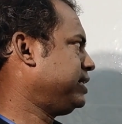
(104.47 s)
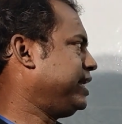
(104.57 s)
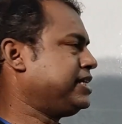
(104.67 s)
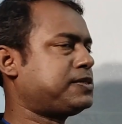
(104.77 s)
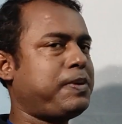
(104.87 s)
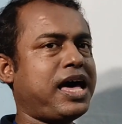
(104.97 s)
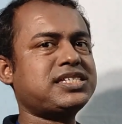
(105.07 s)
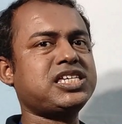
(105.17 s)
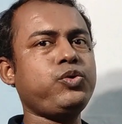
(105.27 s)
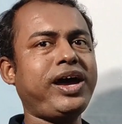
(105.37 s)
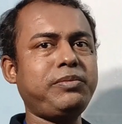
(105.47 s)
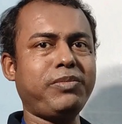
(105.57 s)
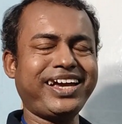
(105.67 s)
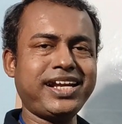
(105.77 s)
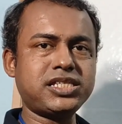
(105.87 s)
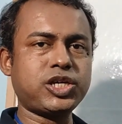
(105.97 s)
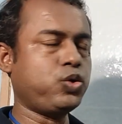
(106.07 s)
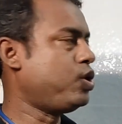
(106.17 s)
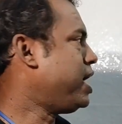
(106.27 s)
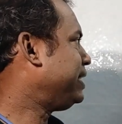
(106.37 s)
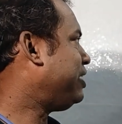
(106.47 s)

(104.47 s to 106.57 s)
that is plus Q and minus Q,